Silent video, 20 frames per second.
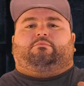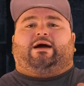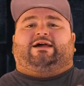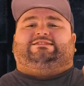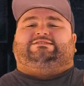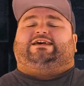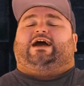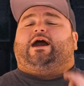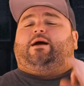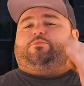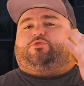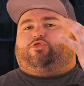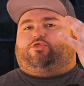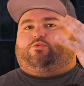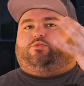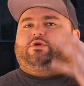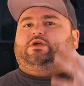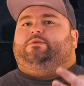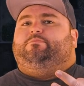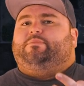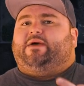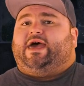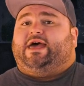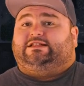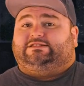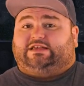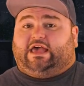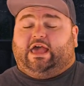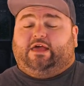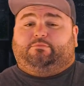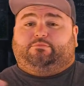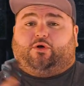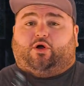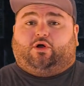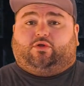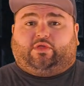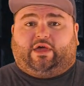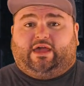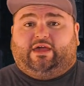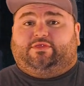My top 3 bet and
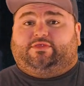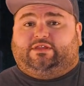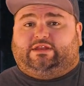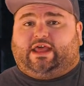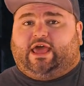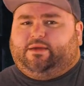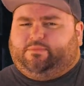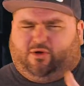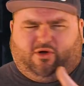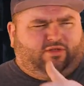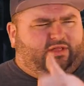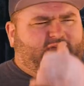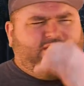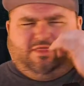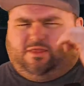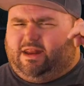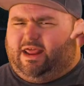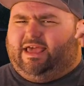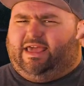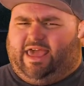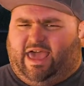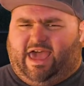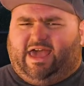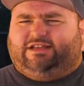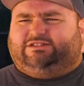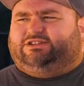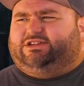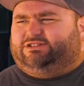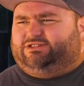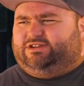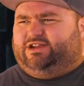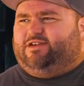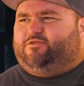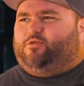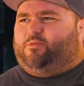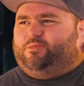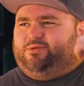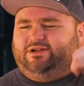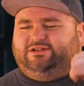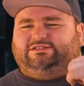parlay of the day. Parlay of the day cashed yesterday
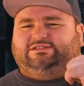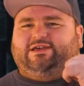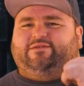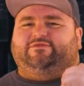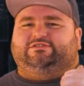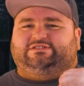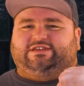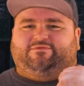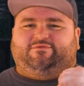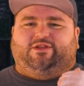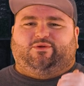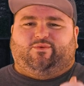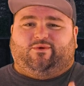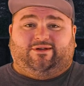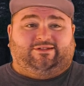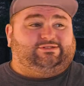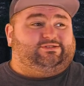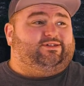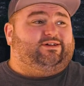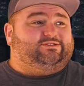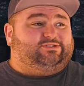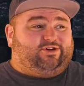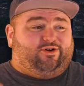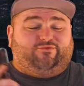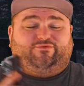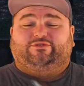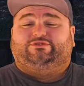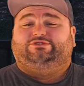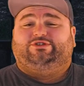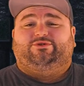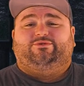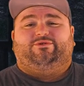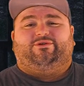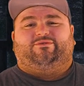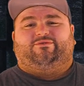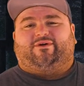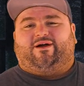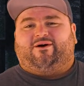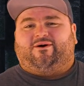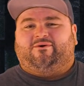for +771, so let's go for 2 in a
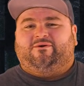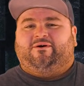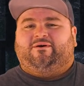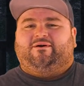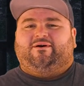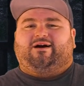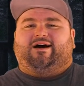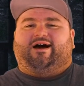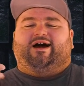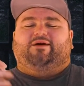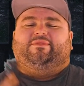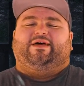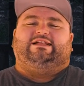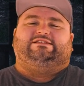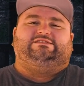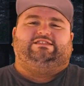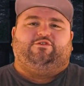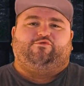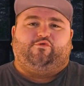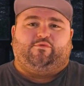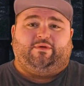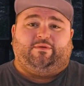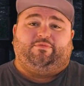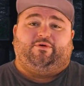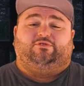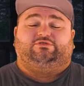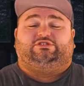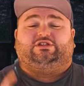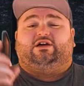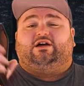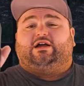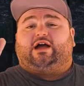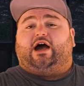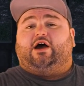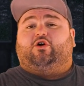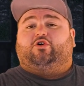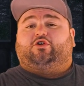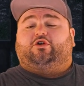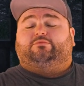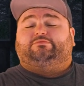row. That stuff will be posted on
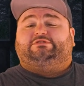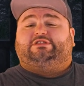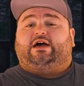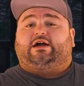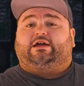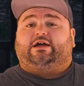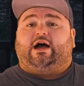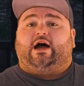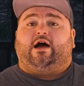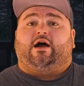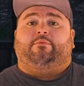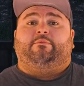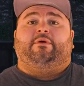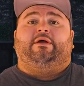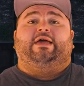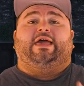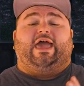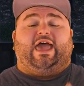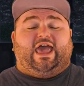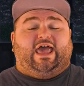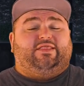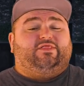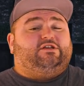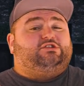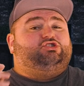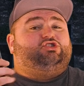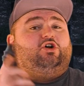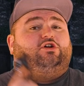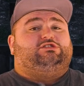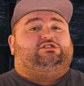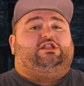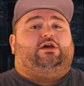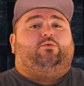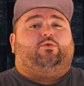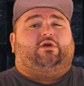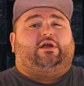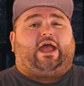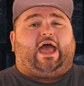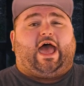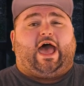KyleKirms.com and the Sauce
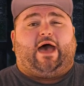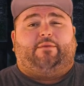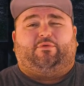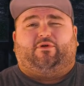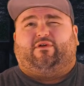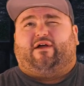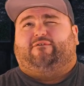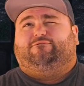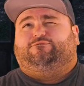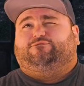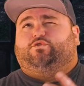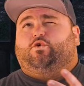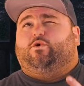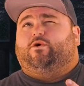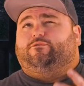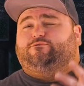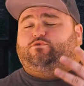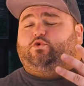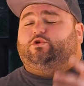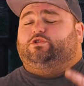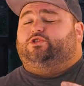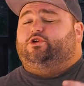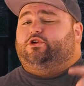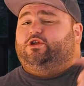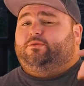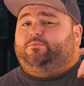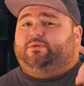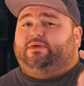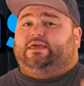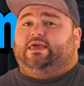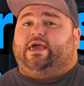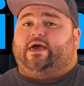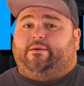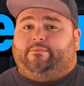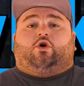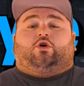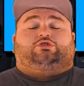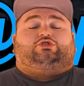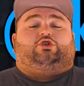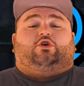Network app around 4:30 p.m.
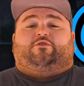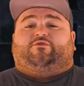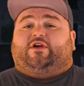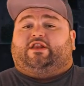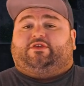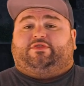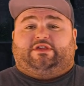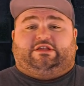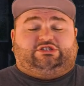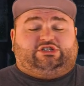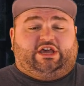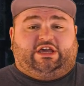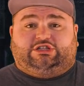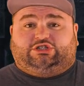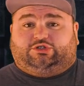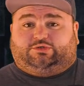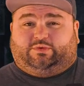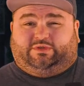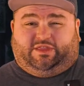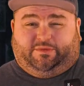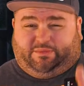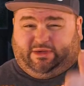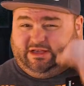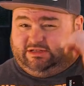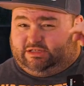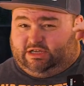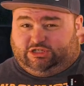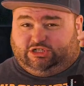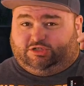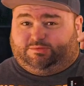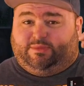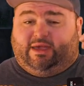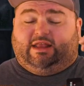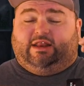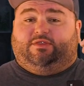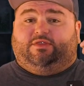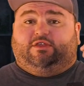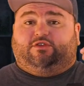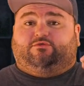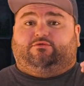Also, if anything changes with the picks I just made
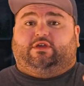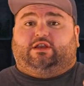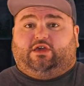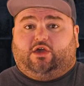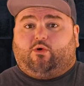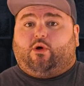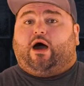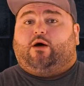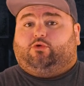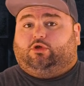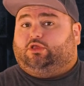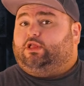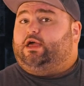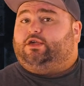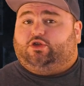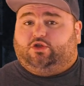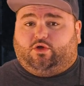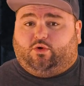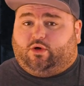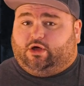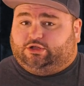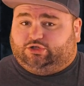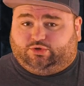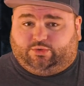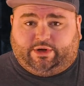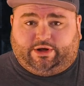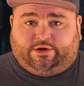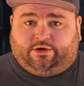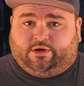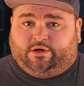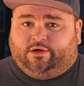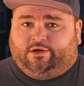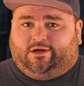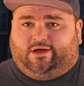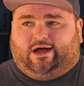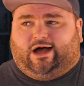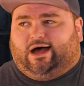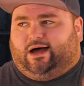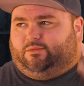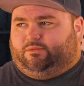in this video, I will let you know on Twitter.
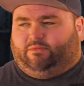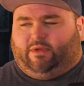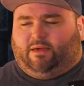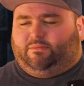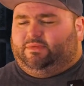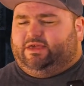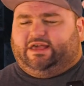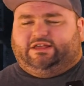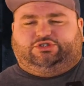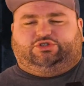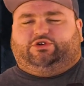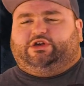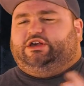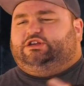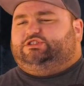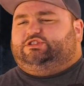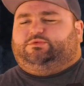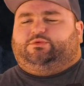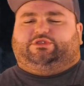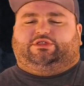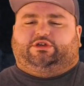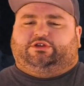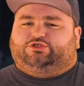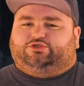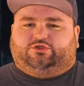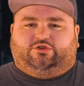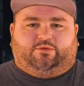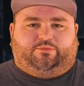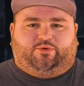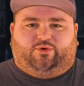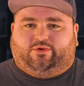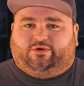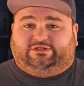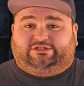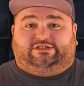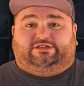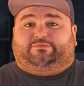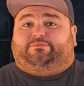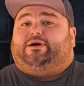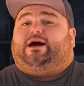NBA is crazy with injury
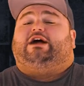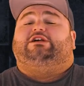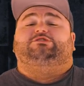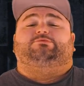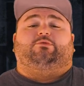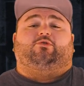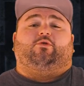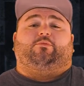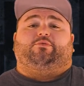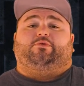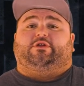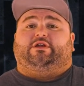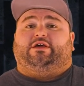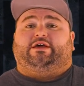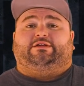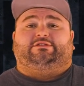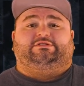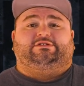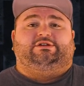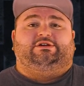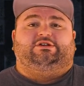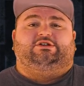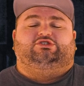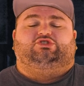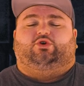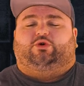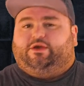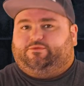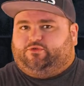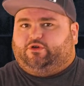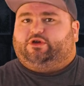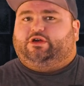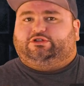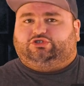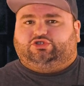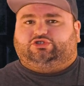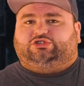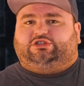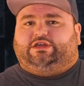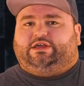reports. It's impossible to predict. So if you're
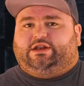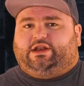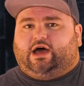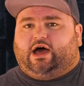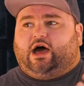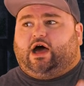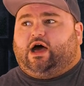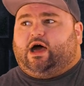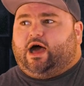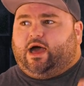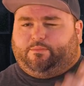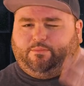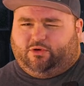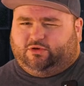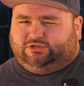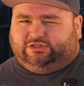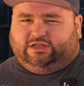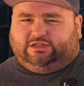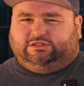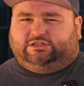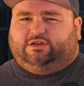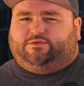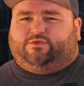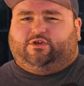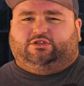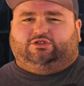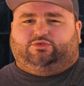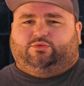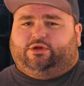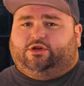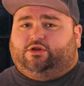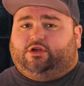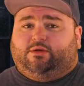interested, I post that stuff on Twitter.